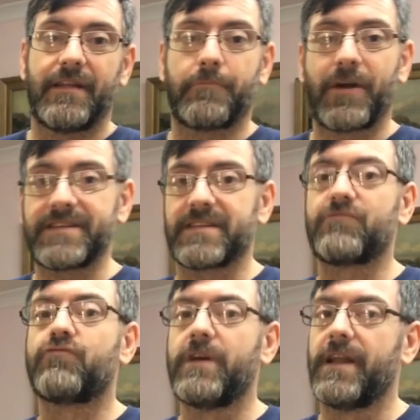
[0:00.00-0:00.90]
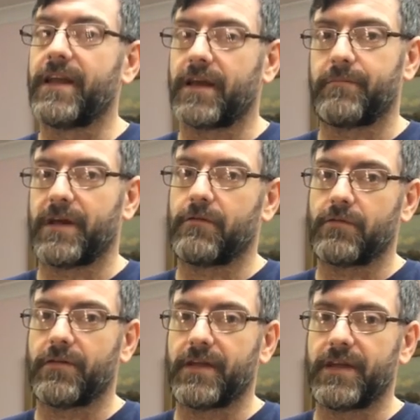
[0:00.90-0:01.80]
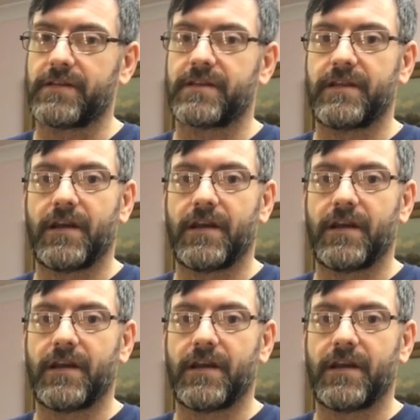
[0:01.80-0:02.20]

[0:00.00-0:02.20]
The price has really come down on these.